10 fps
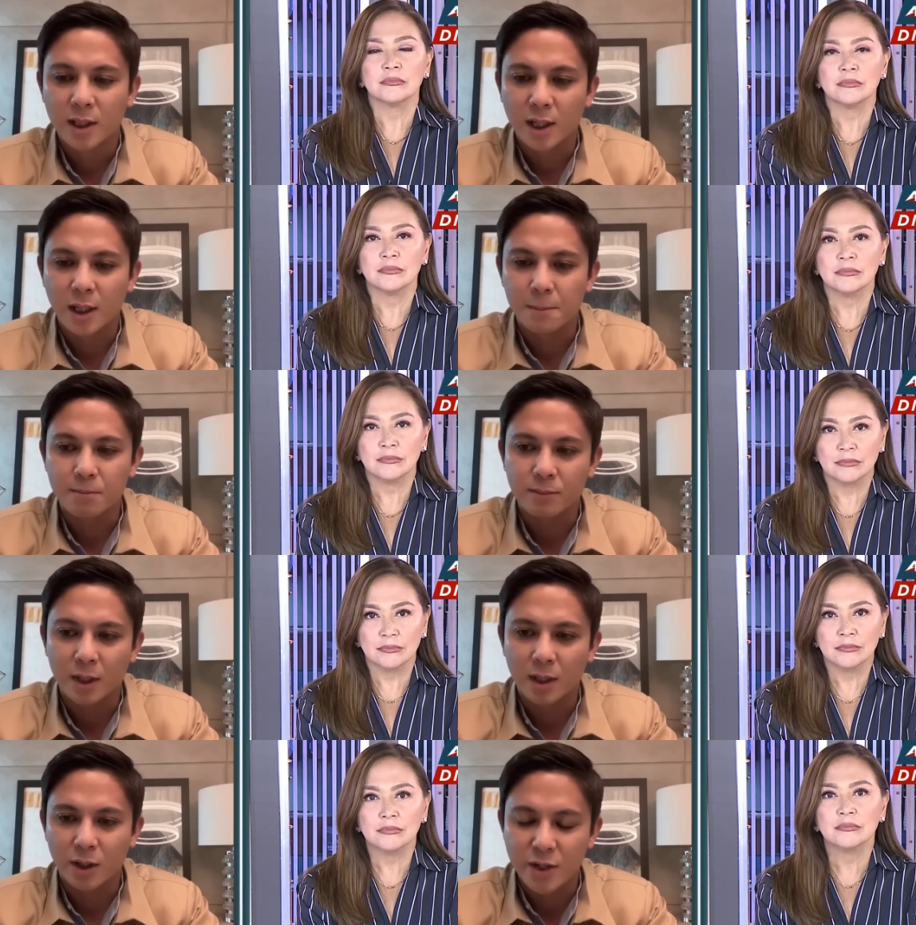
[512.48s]

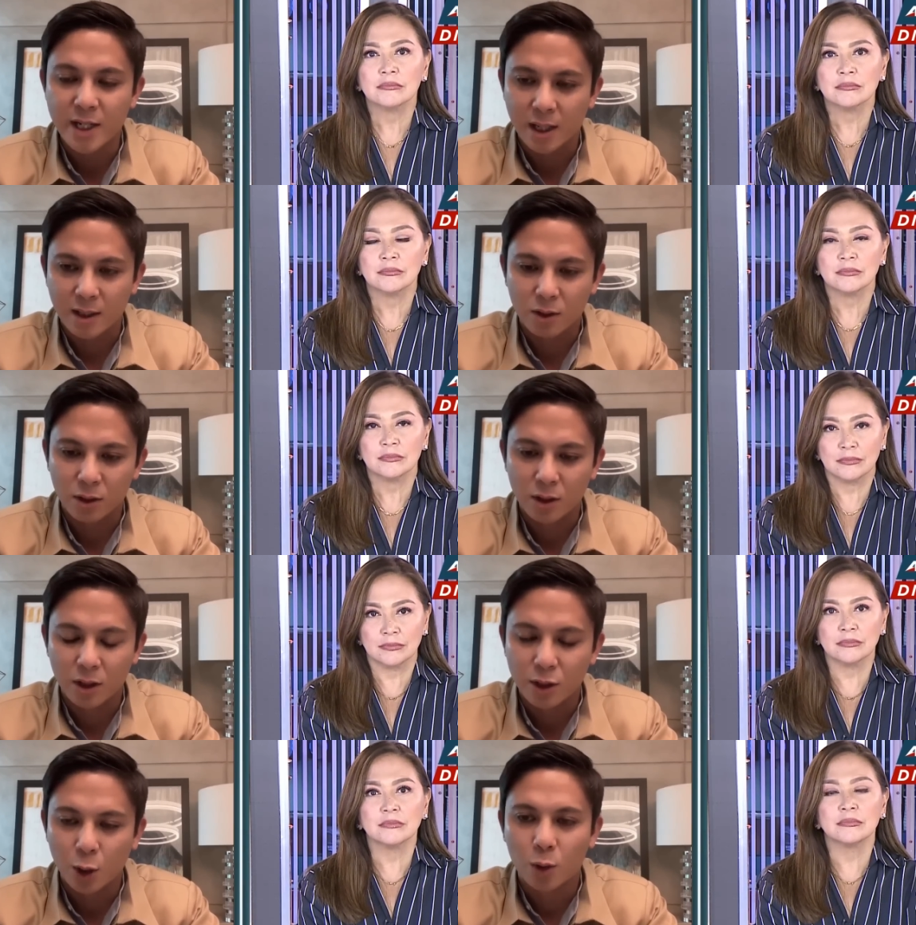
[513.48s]
Speaker 1: Um, arena or
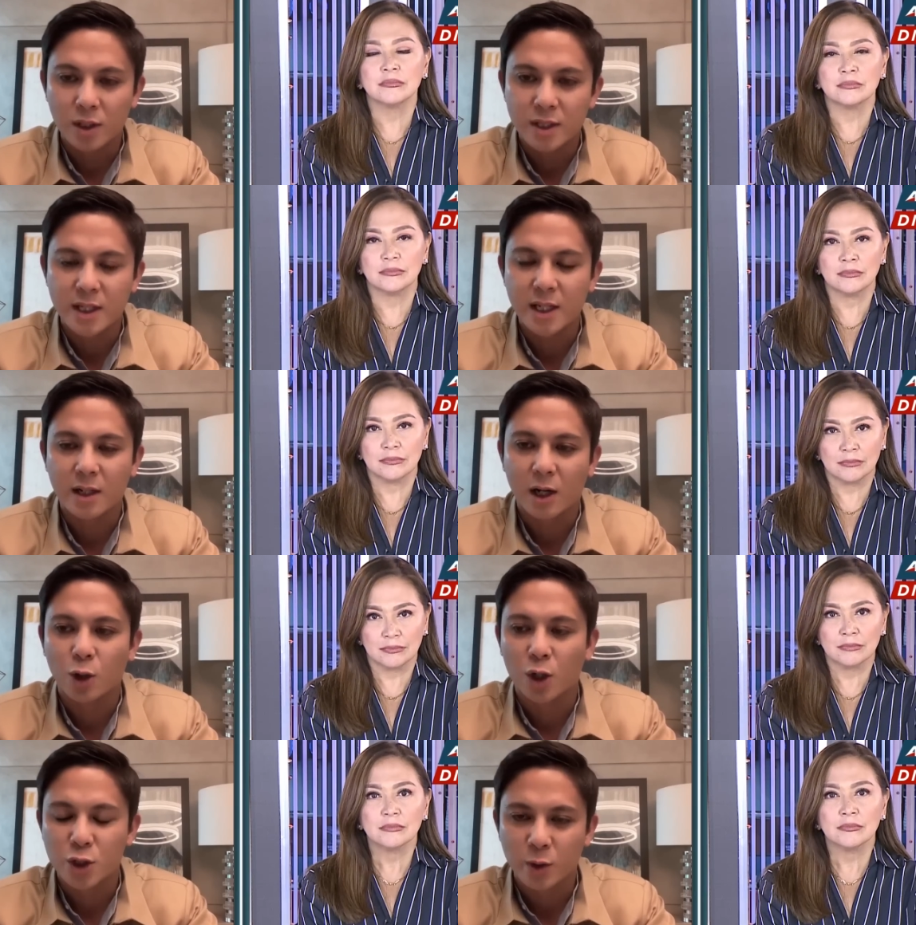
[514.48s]
in the local scene
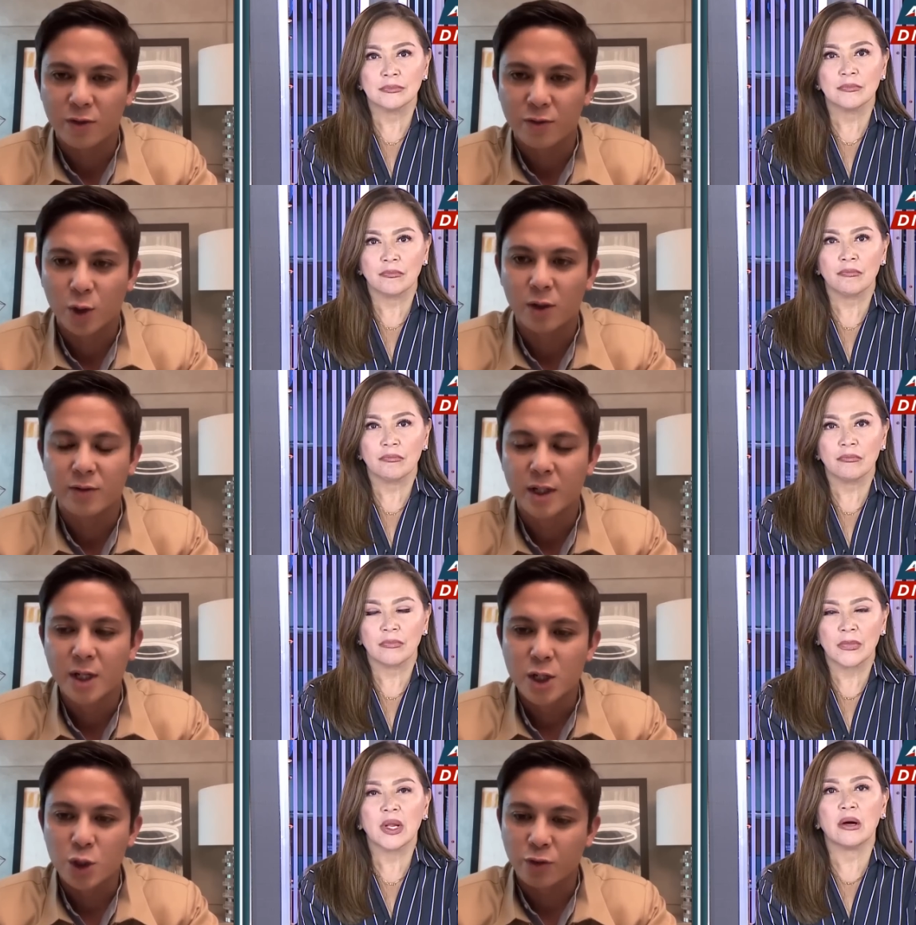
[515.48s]
are also involved.
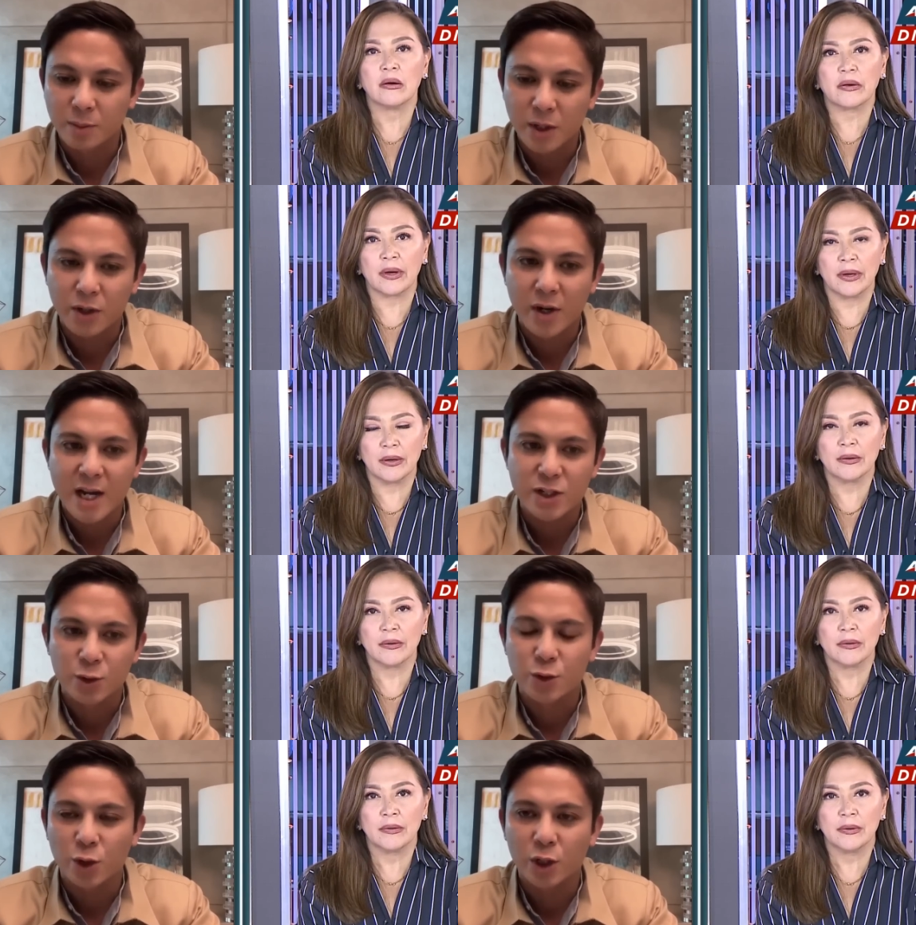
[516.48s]
So from okay. the
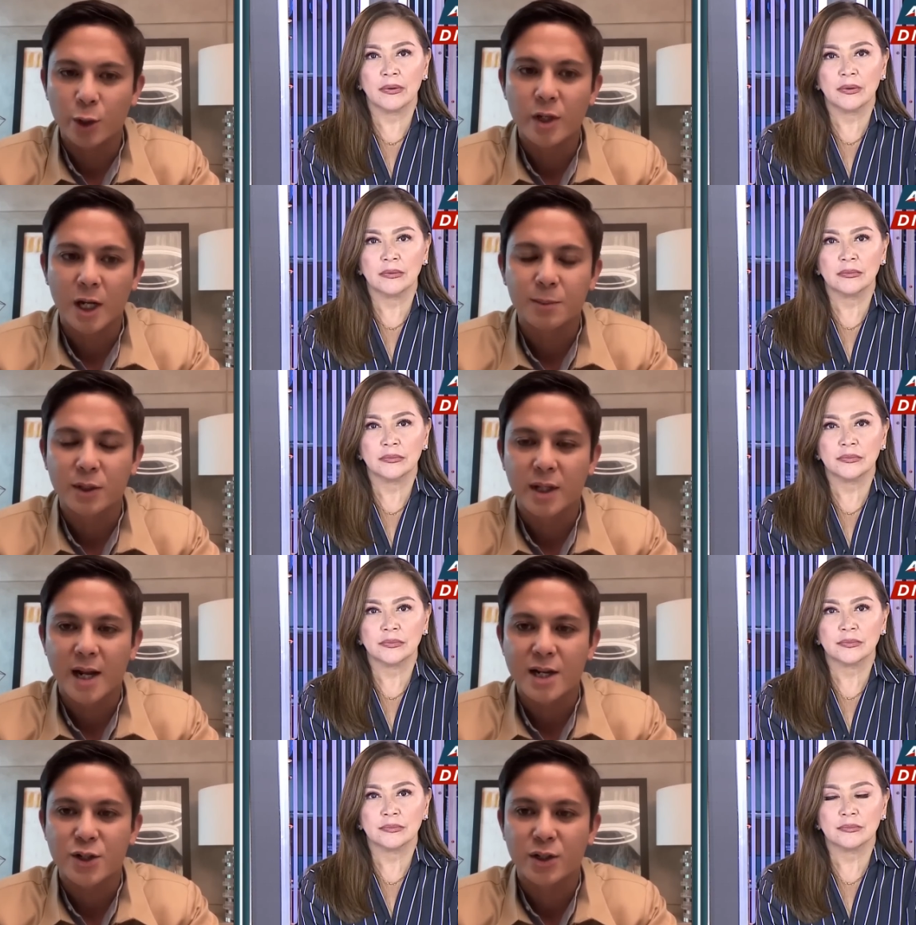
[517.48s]
grassroots all the way up to the
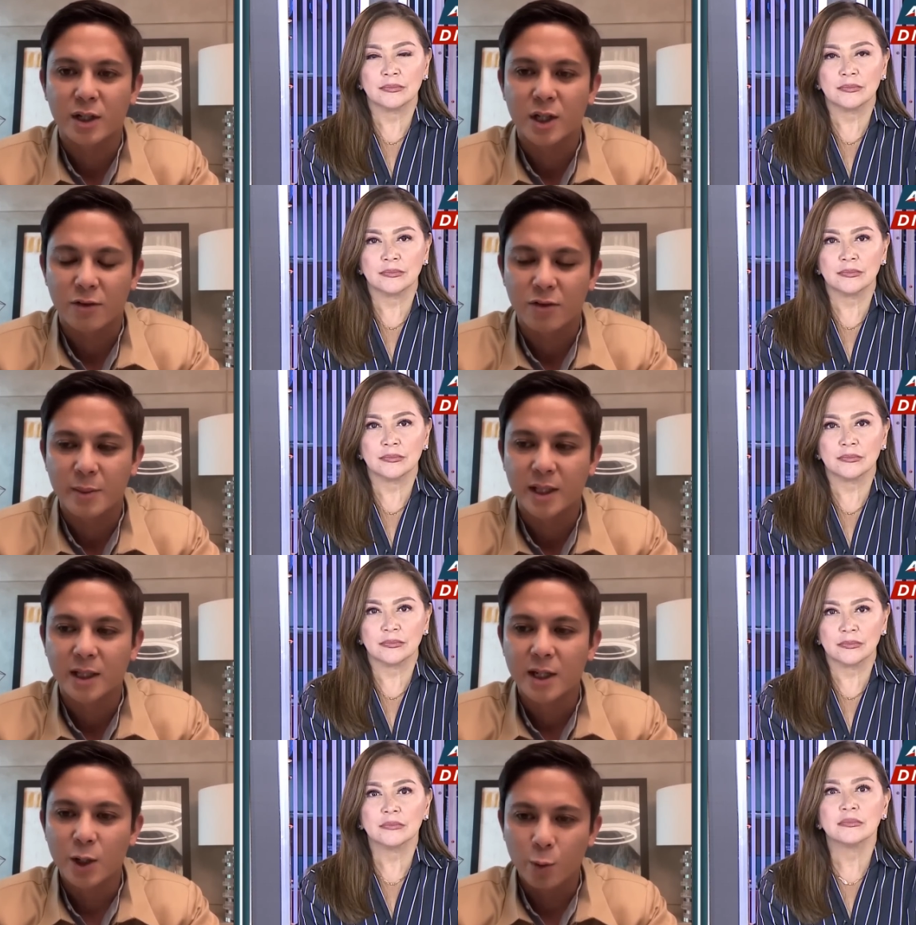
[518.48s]
national
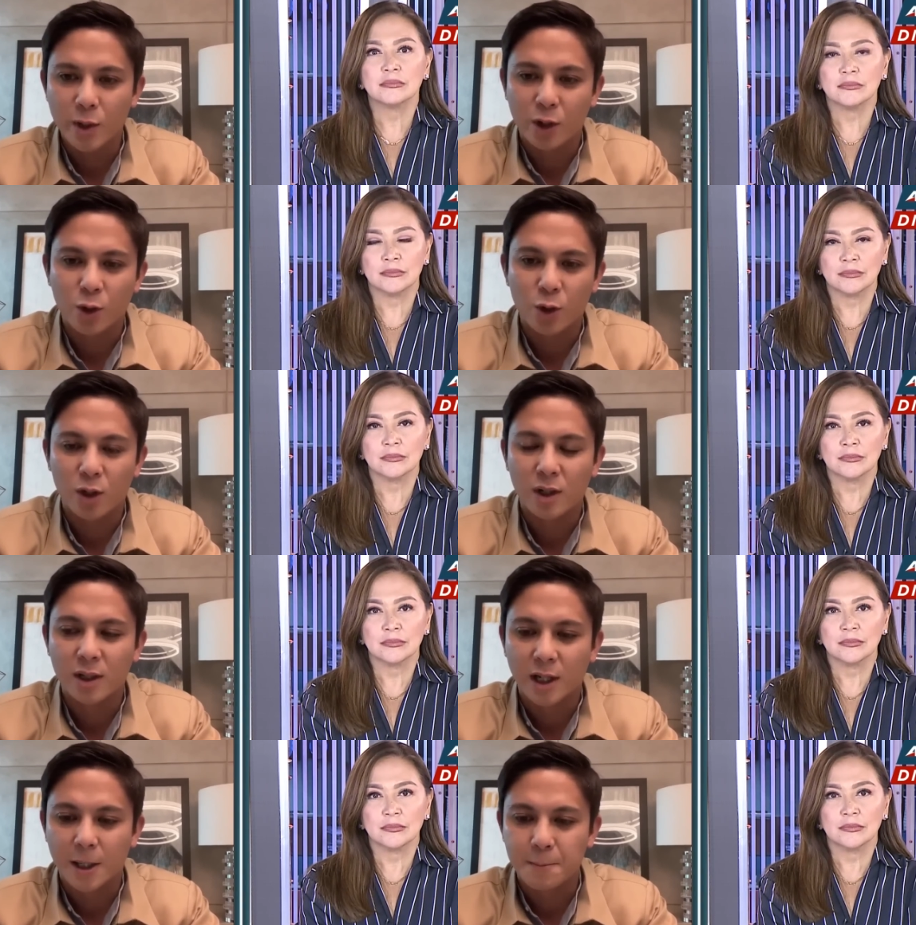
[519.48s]
government, we are all
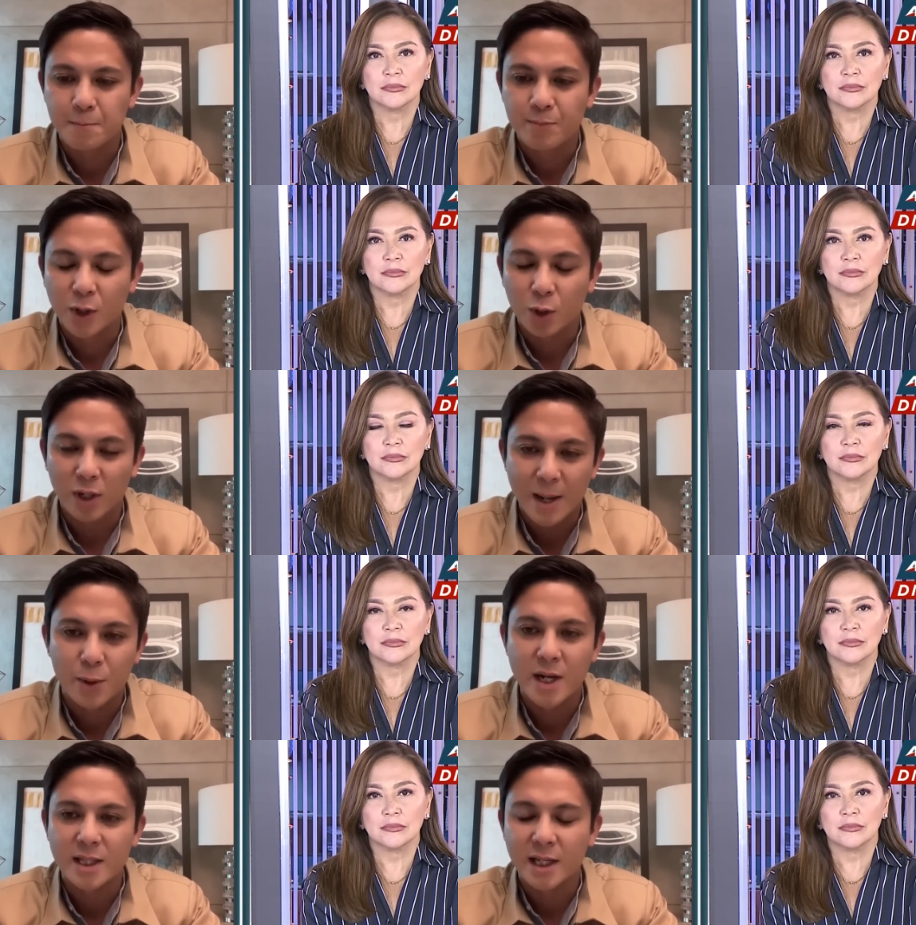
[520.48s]
um,
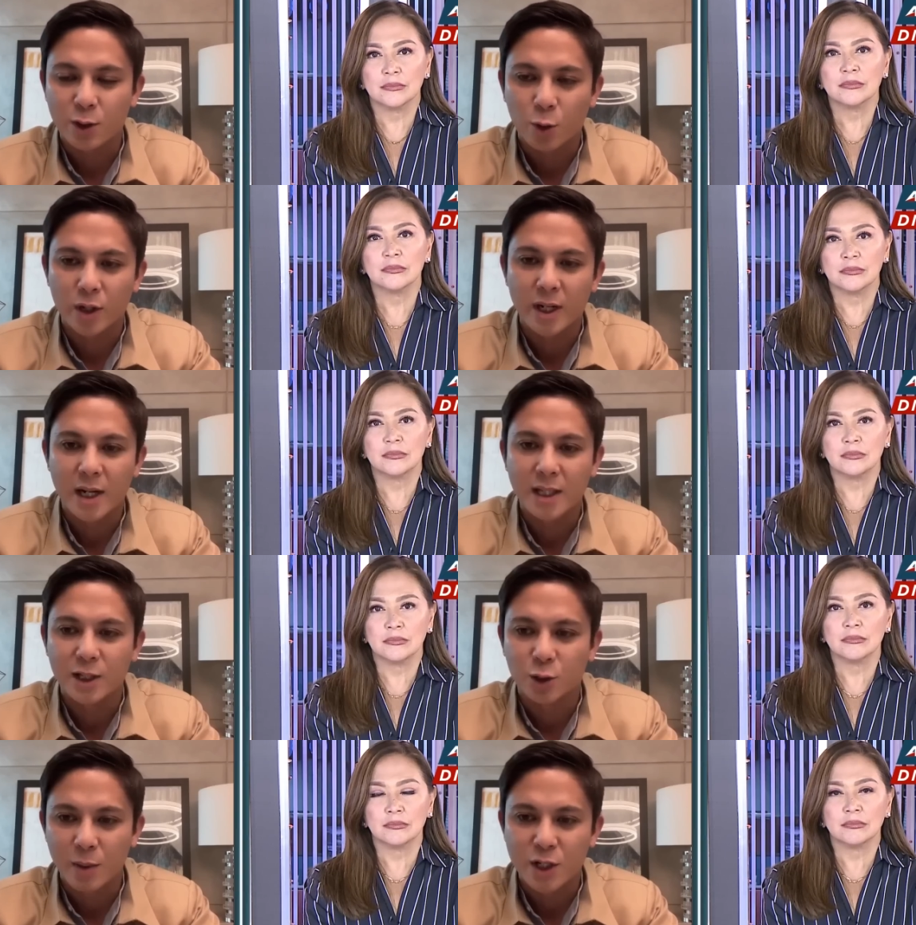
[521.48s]
collaborating and coordinating
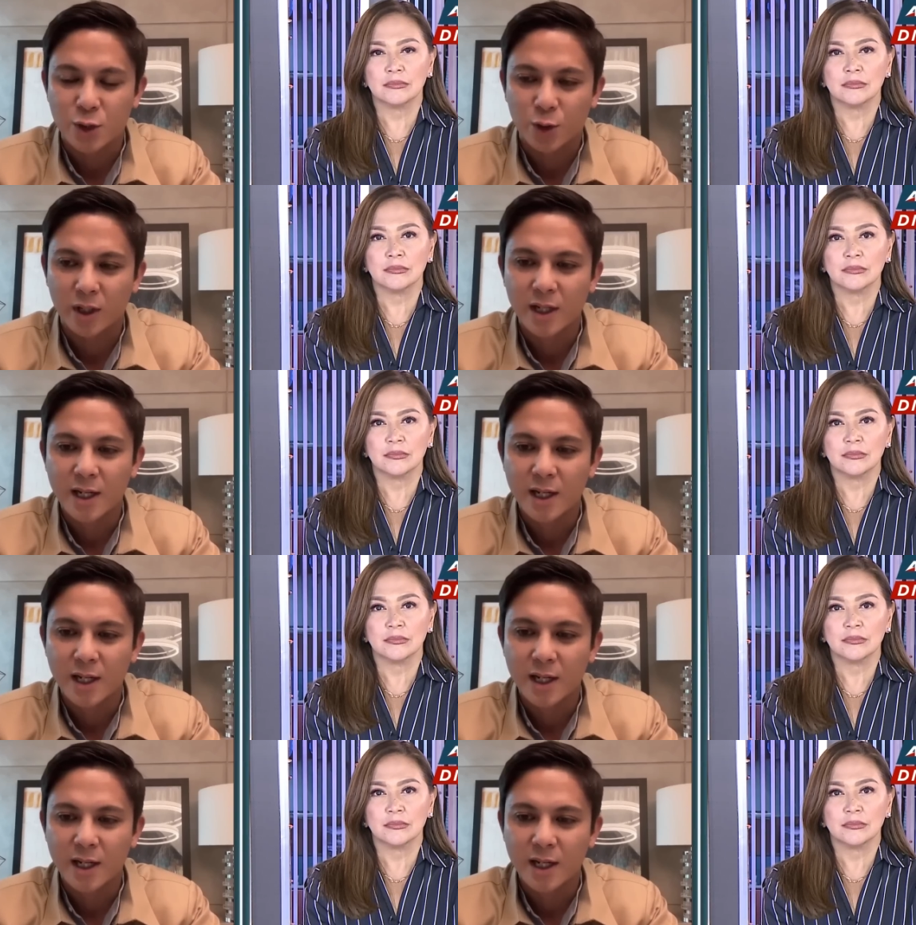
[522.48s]
to make sure